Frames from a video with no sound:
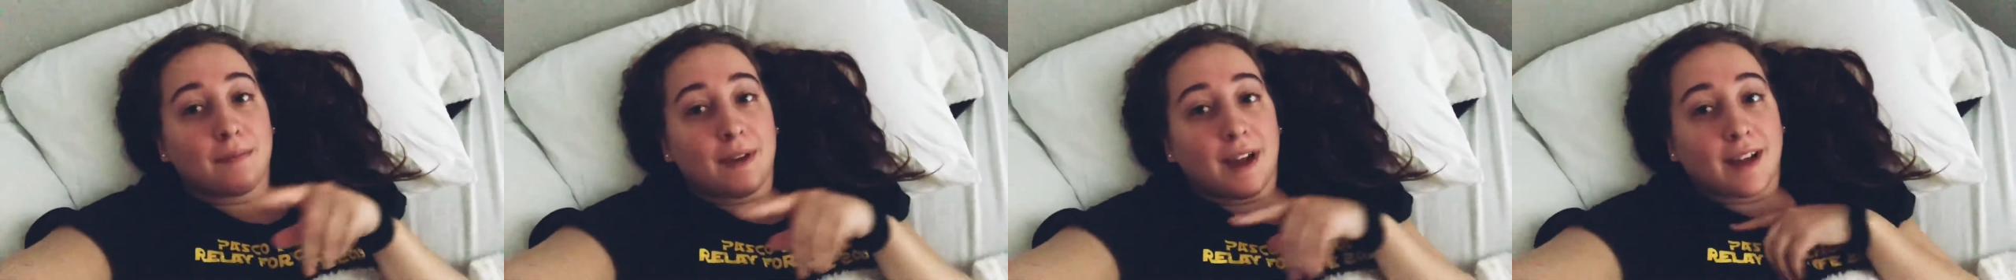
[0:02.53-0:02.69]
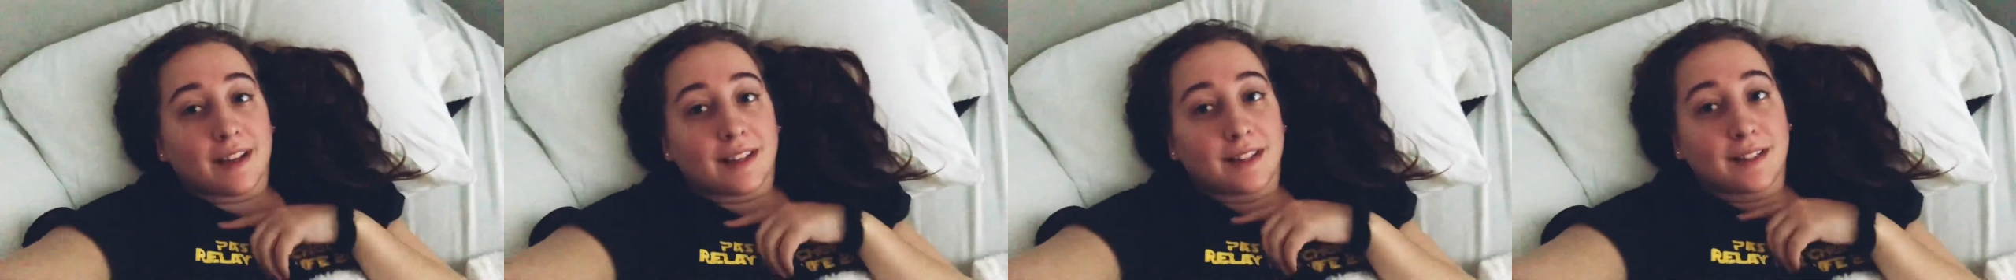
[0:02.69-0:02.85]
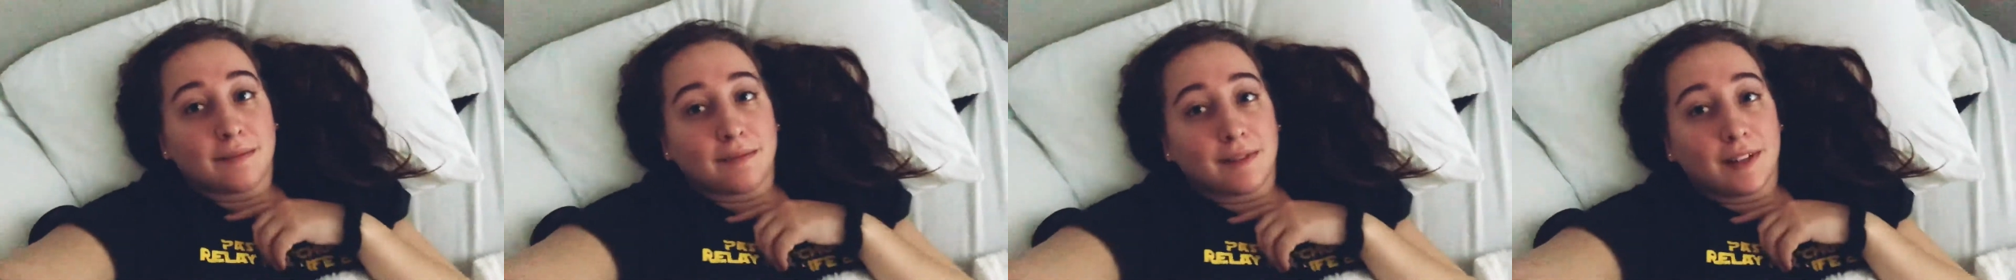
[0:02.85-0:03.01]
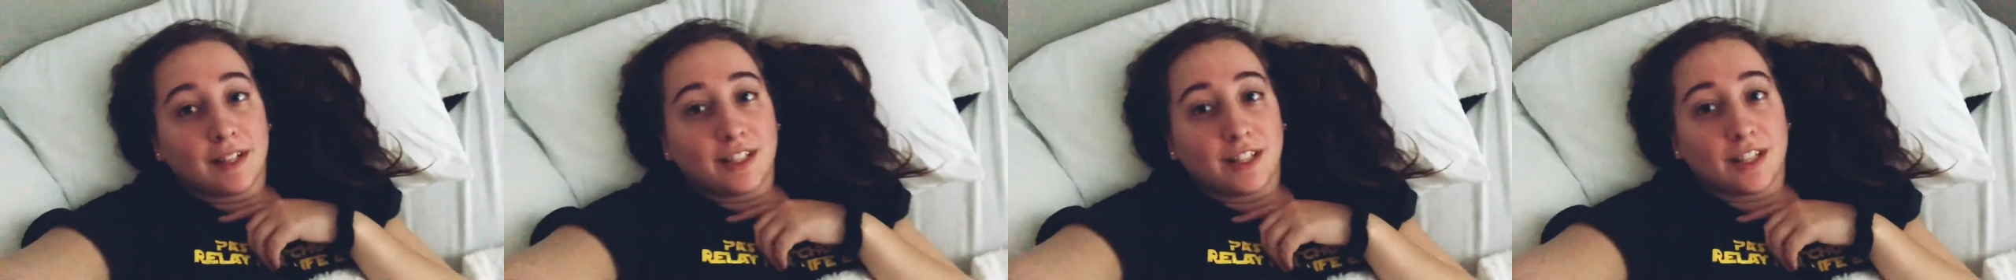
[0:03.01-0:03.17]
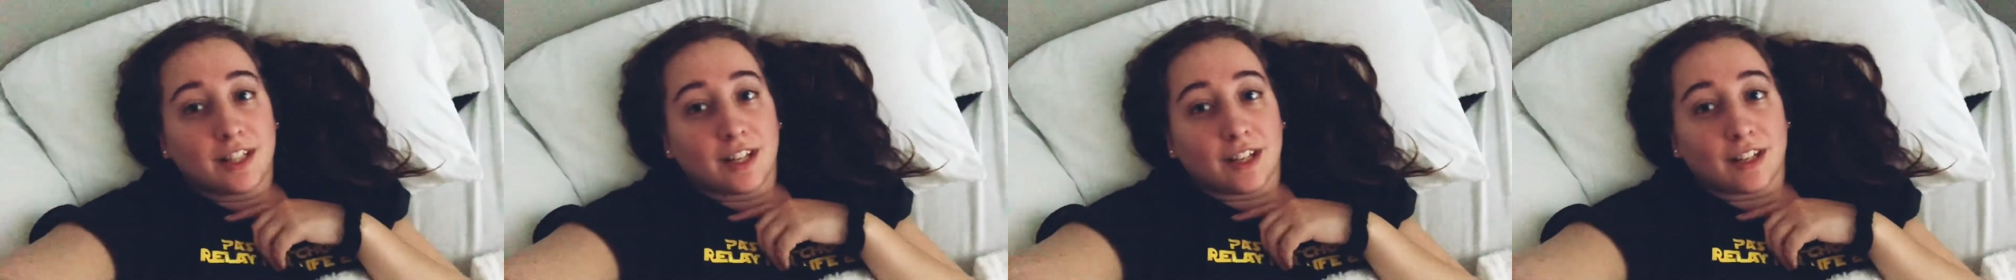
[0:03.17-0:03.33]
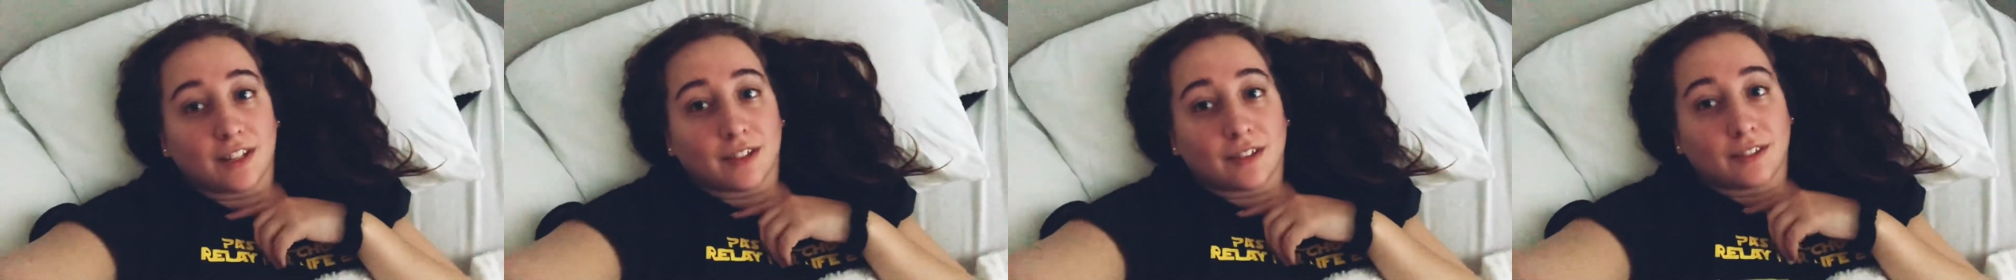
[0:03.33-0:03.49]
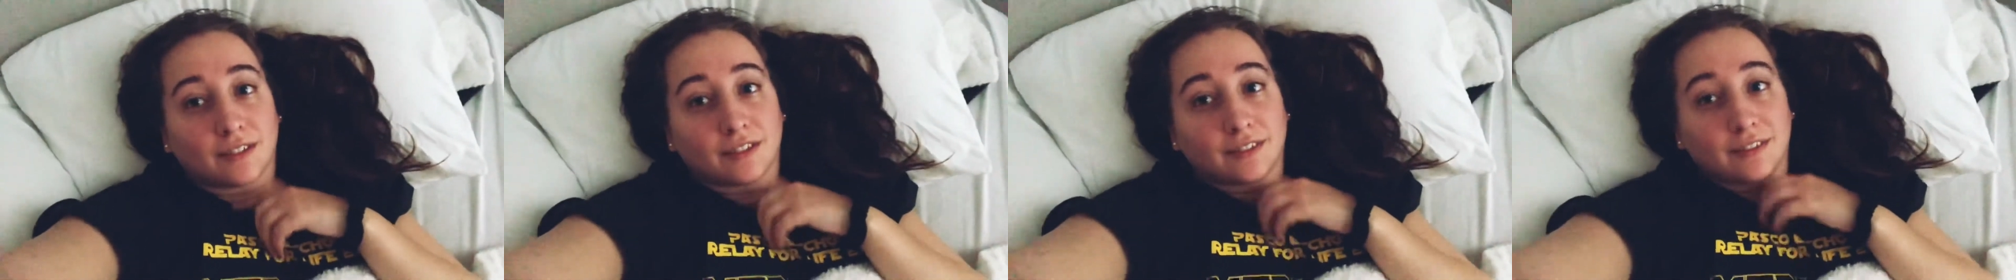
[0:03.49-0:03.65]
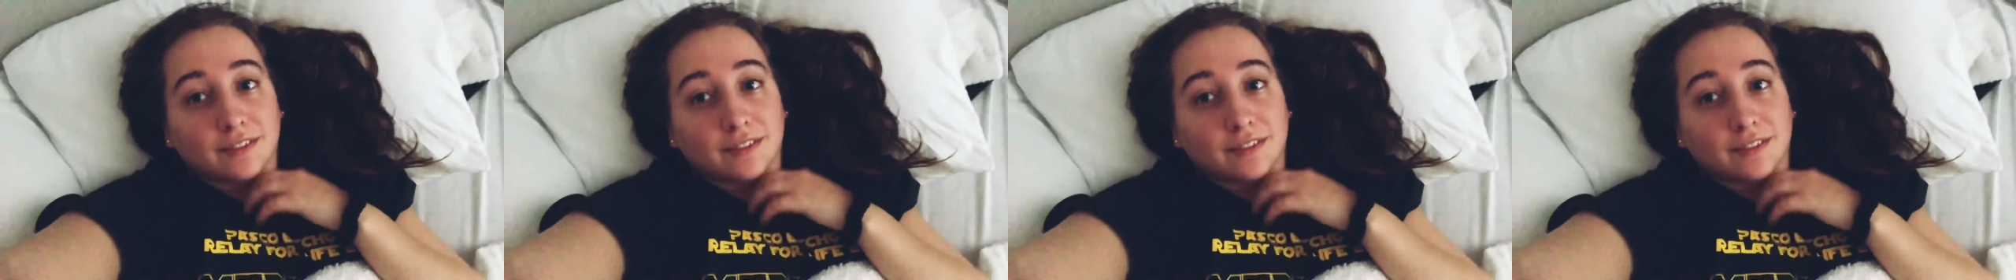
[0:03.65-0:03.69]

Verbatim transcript: back to my channel